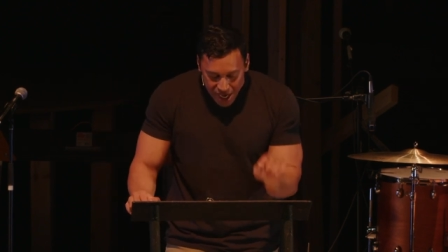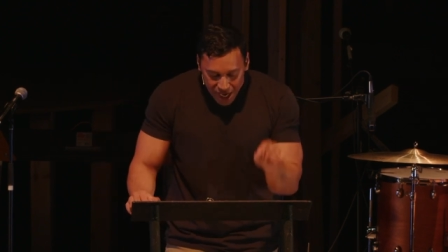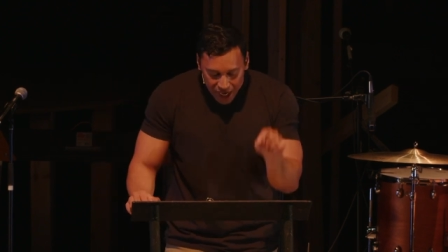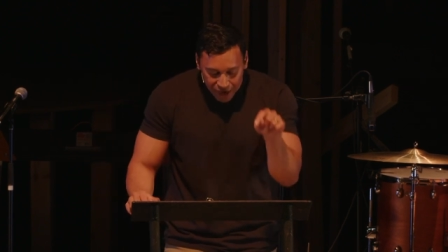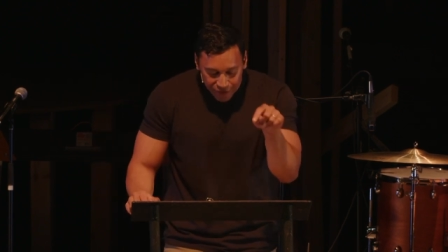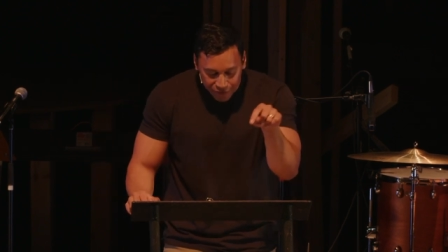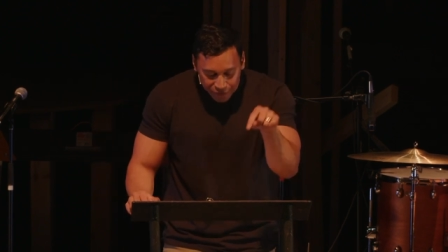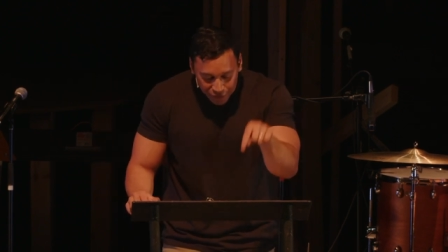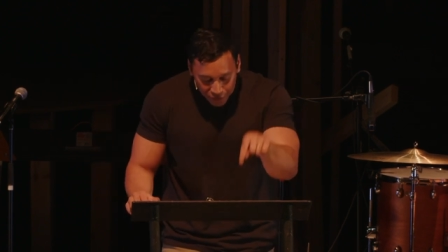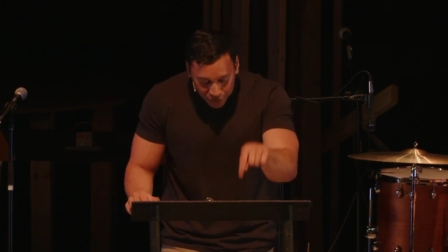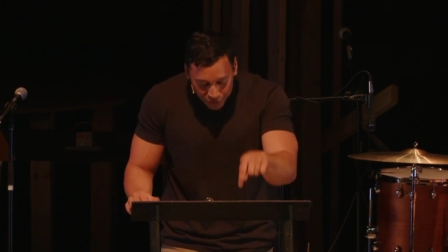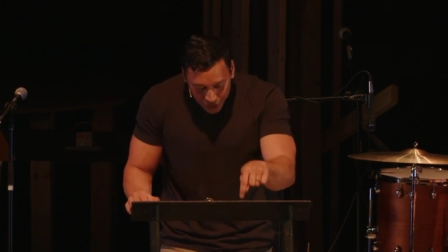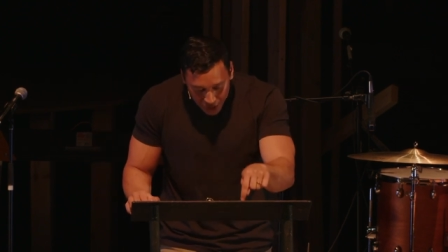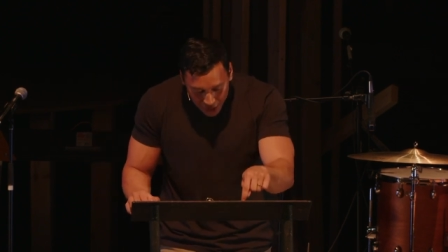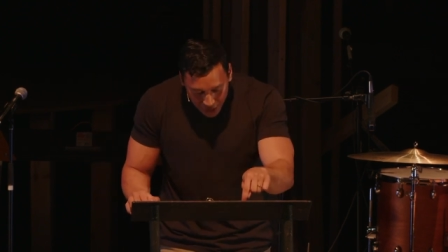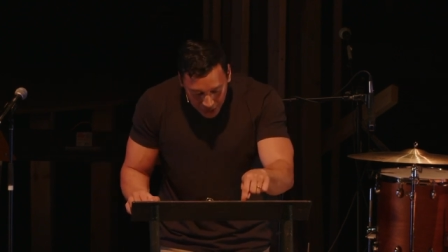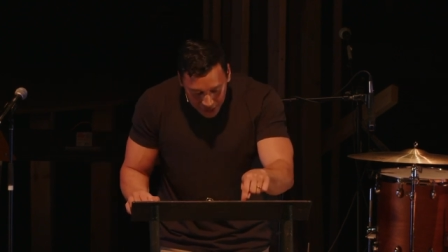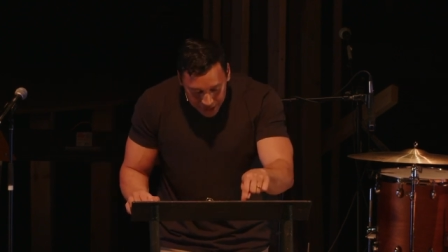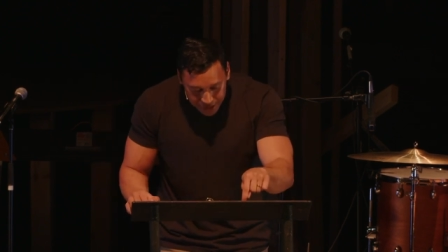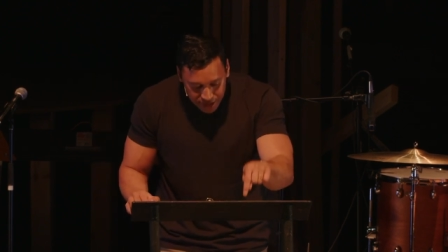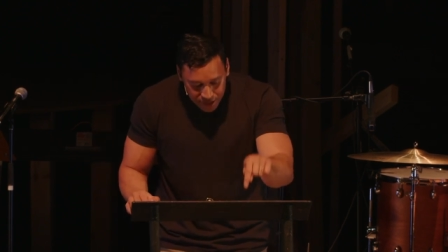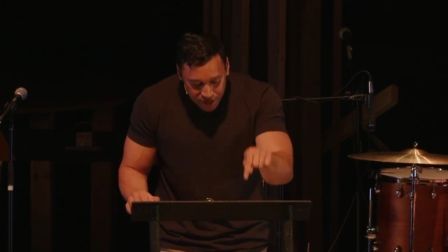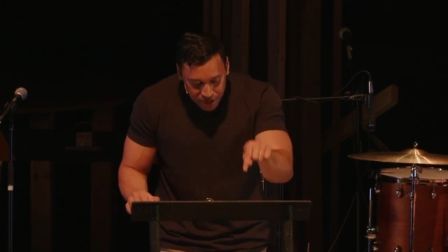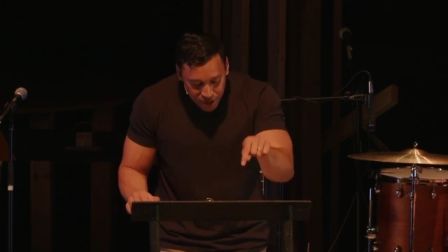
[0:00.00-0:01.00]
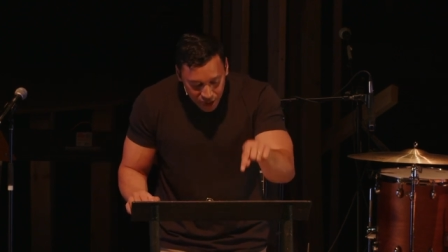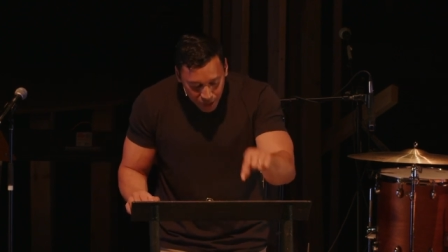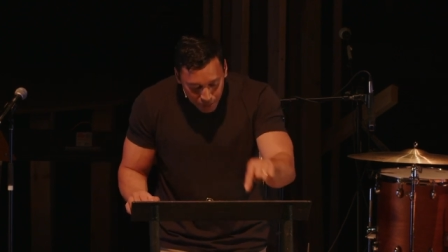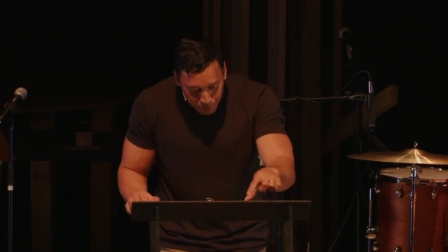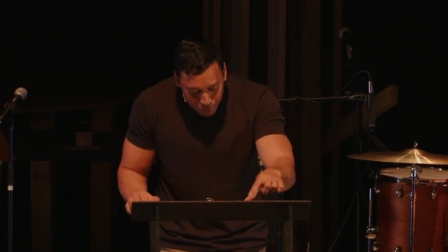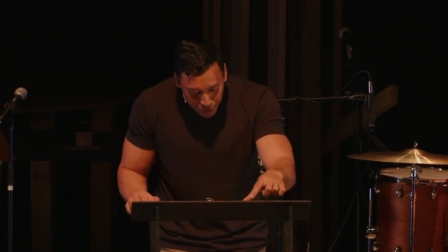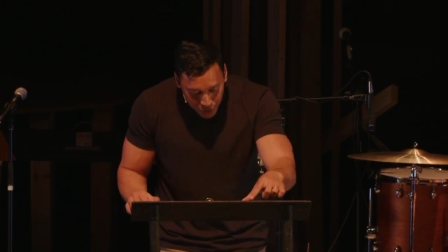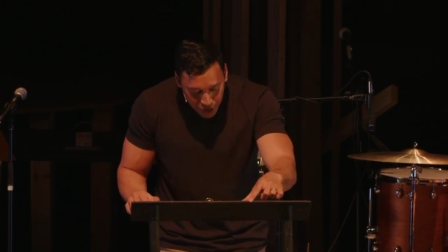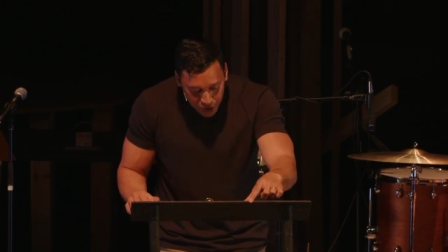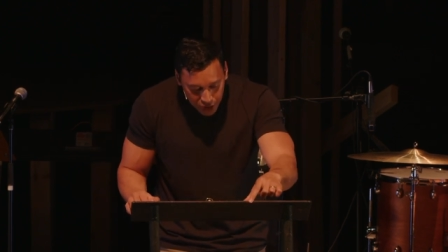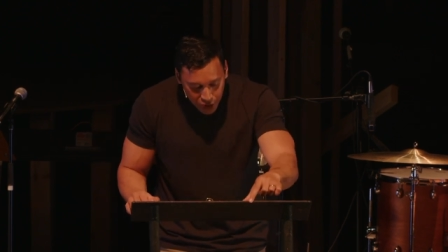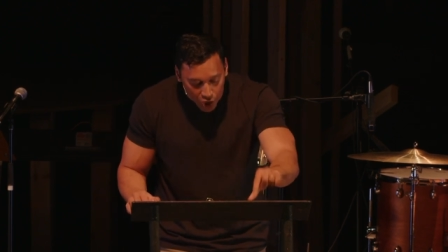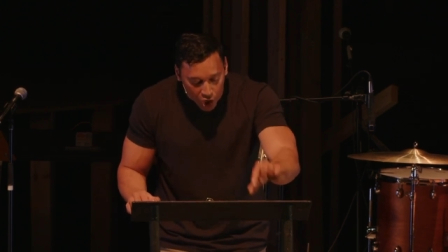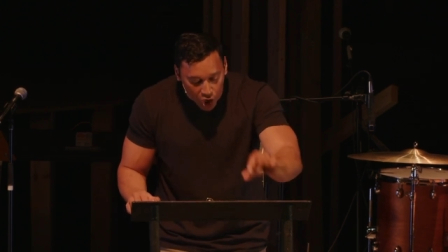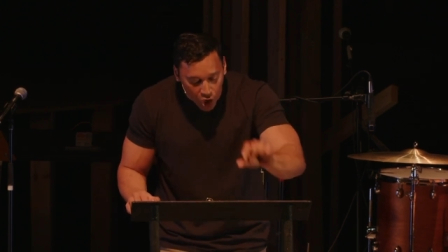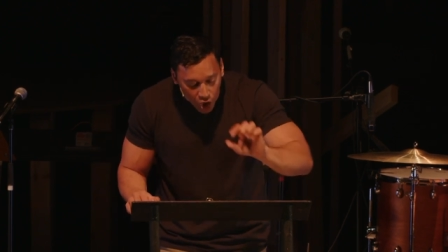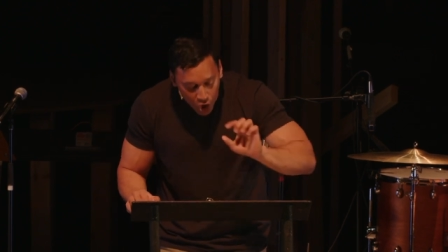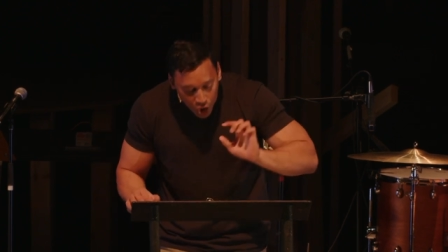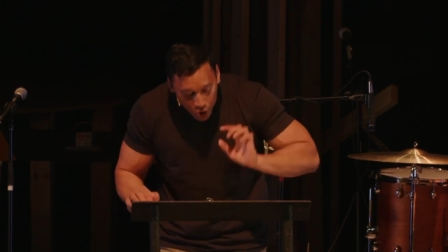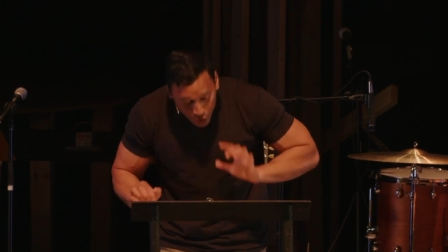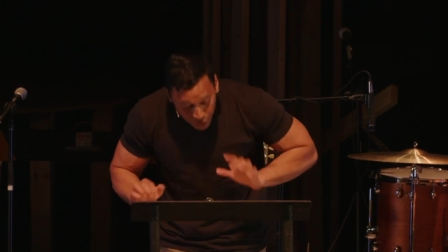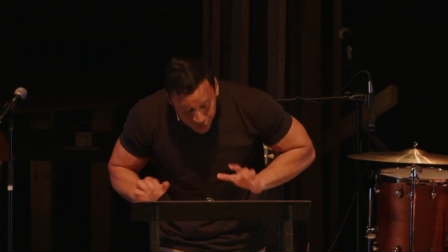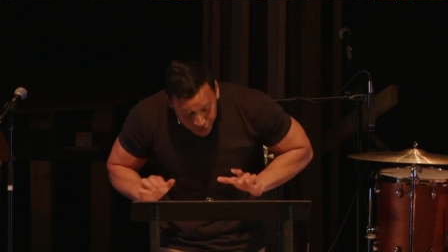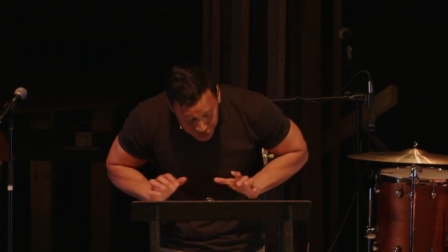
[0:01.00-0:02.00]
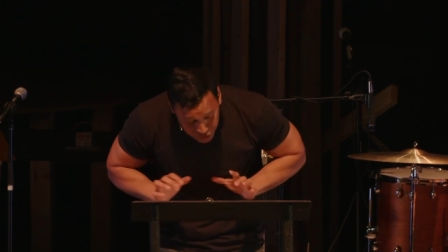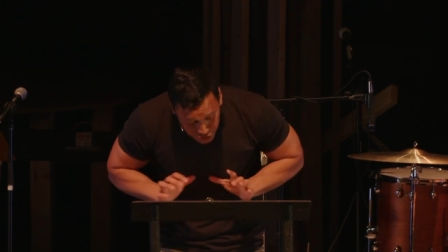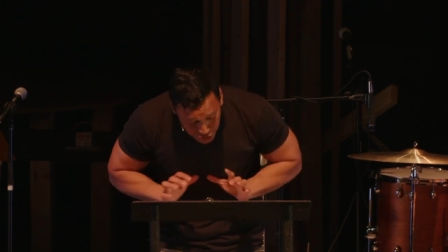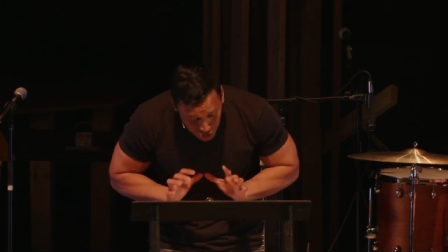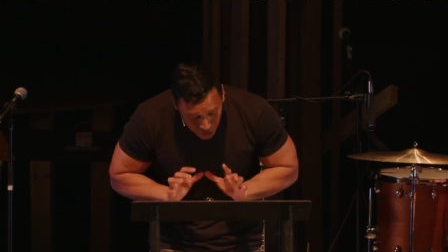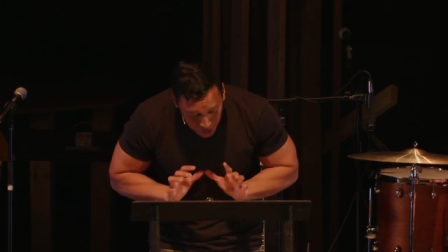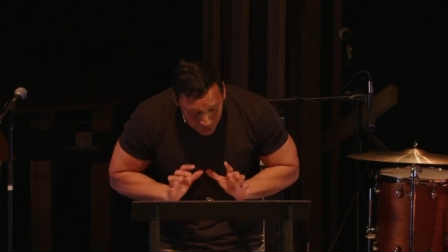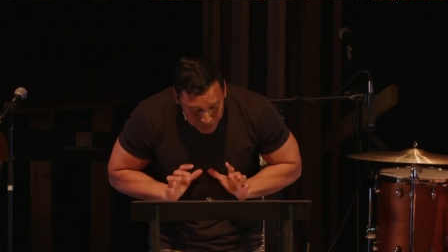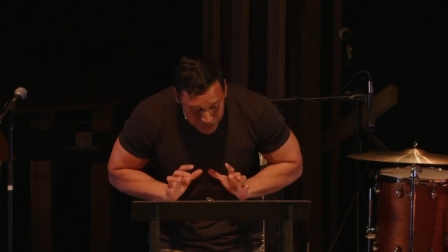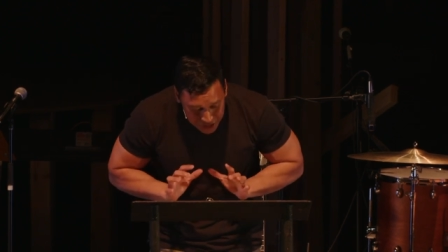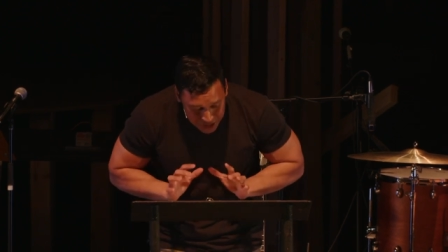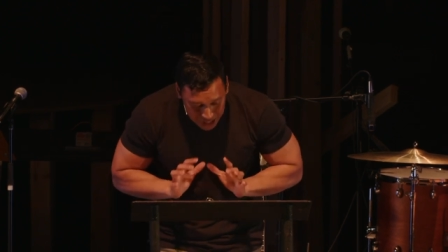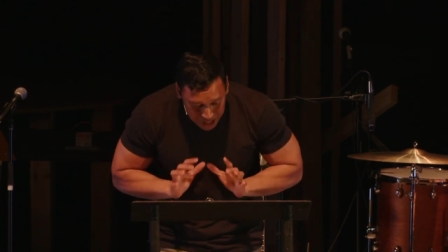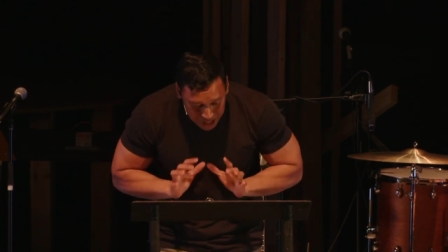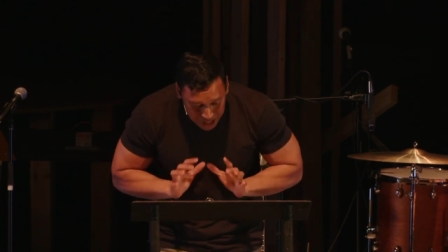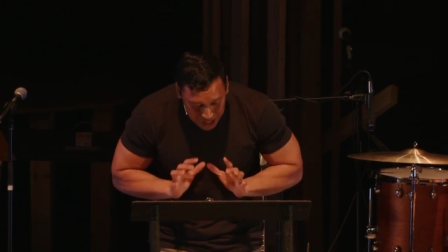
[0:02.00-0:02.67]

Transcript: and for us to put all the chips